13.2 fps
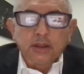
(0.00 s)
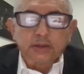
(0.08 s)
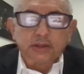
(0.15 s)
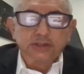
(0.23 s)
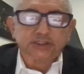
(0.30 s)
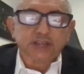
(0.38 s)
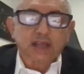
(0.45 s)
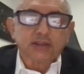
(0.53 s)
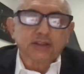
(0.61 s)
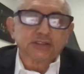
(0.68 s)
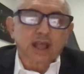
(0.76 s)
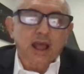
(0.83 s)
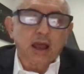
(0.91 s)
The sun
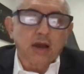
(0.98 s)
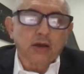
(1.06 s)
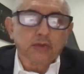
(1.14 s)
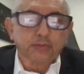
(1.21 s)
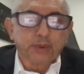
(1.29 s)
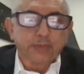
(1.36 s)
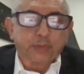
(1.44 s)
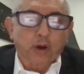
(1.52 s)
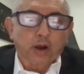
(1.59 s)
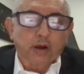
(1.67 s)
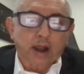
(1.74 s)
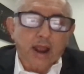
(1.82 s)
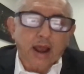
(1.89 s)
is out. People
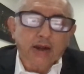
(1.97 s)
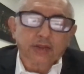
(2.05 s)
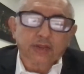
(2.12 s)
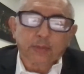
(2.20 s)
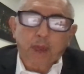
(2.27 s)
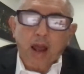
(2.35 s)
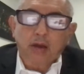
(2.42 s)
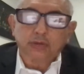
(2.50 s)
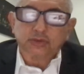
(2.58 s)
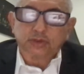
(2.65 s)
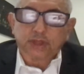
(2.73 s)
are out and about.